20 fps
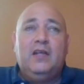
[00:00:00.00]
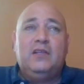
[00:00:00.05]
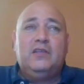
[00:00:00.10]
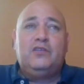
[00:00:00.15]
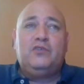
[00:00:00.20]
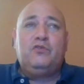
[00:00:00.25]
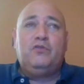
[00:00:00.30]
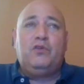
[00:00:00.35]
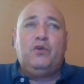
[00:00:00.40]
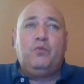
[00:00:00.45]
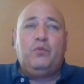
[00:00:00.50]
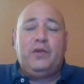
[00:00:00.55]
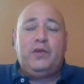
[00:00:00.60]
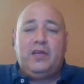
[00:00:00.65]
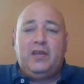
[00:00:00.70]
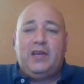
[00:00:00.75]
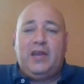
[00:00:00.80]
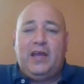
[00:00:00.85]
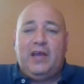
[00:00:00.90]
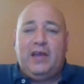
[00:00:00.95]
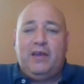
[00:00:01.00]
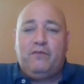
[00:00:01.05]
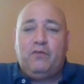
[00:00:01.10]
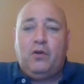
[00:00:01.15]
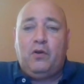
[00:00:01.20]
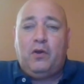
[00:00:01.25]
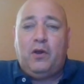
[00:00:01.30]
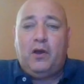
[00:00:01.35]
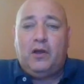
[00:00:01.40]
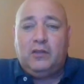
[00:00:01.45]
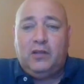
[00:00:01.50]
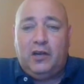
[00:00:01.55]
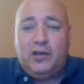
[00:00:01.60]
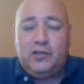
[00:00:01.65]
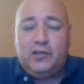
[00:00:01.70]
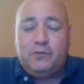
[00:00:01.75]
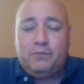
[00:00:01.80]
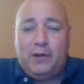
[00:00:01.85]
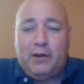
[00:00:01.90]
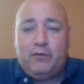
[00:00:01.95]
so that we can have a
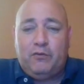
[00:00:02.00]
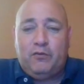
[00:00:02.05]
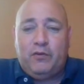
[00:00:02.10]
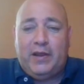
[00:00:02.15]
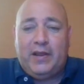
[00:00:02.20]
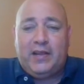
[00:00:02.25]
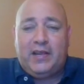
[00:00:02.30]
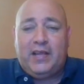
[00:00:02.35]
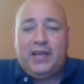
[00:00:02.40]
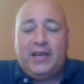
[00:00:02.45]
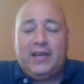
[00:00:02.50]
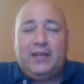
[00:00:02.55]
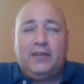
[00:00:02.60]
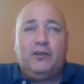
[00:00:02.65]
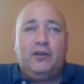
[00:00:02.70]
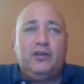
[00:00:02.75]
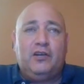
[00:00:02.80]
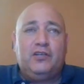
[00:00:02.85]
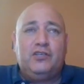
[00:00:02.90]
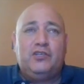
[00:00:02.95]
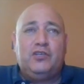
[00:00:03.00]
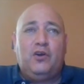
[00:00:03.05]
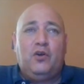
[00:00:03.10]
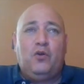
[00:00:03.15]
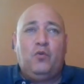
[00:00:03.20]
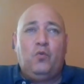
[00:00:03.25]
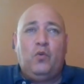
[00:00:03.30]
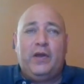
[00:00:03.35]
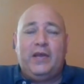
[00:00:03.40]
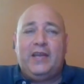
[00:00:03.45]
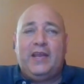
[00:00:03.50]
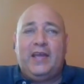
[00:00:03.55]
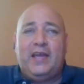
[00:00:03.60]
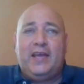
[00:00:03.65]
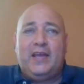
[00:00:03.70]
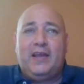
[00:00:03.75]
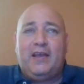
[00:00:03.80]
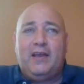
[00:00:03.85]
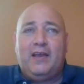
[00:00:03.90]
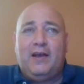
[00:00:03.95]
large brown egg and a large white
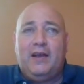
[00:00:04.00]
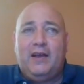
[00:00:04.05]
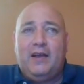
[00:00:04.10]
egg